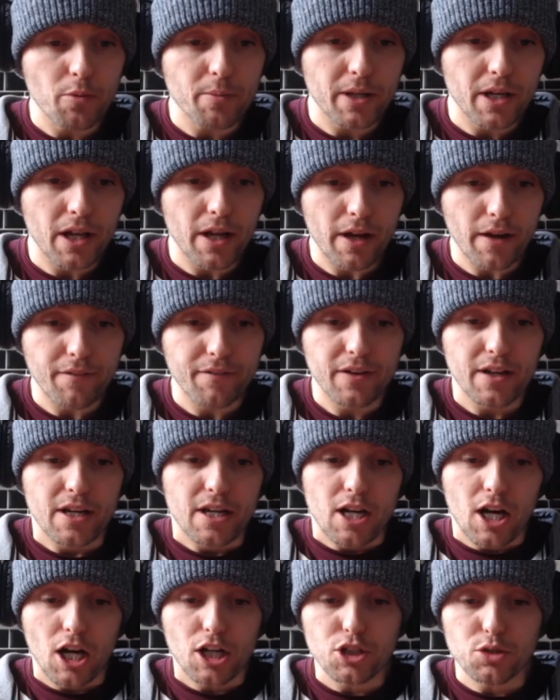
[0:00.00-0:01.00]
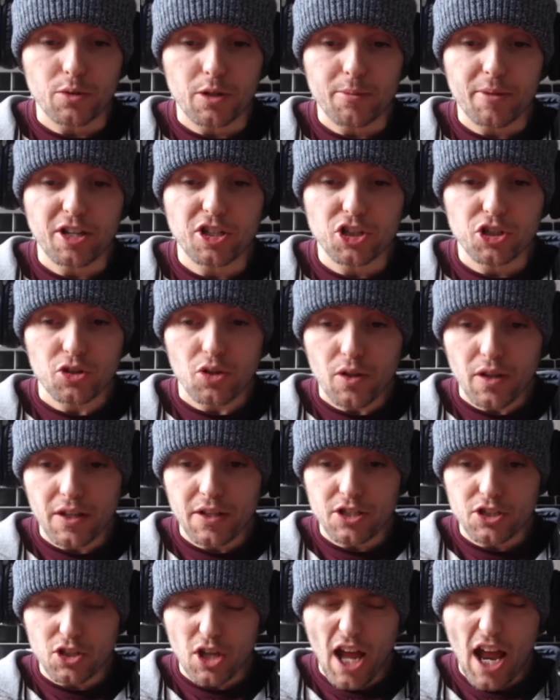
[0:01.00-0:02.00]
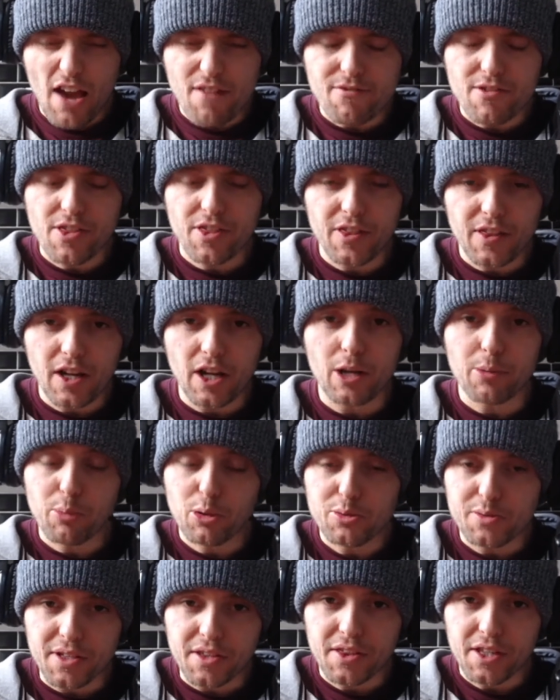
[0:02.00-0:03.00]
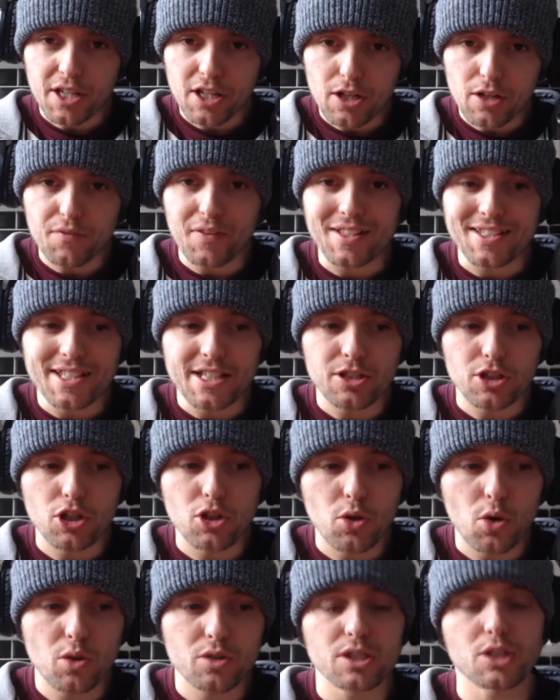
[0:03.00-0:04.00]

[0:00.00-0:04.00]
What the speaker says: your life. I just want to make sure that there's everything that I could possibly think of that's in the course.